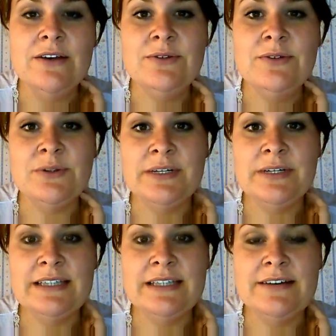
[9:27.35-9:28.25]
whose
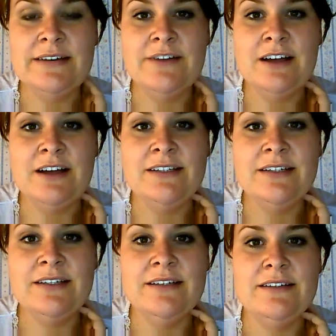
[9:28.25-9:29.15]
stories I have gotten
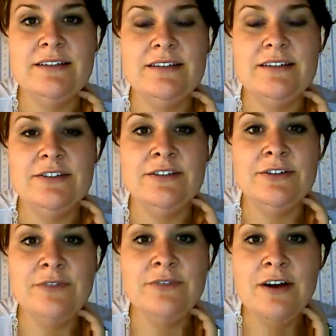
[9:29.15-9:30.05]
to
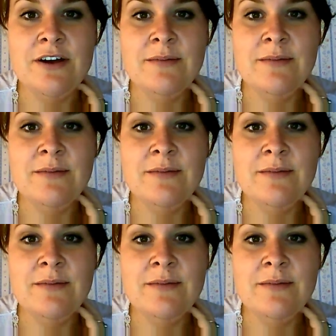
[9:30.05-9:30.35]
learn from.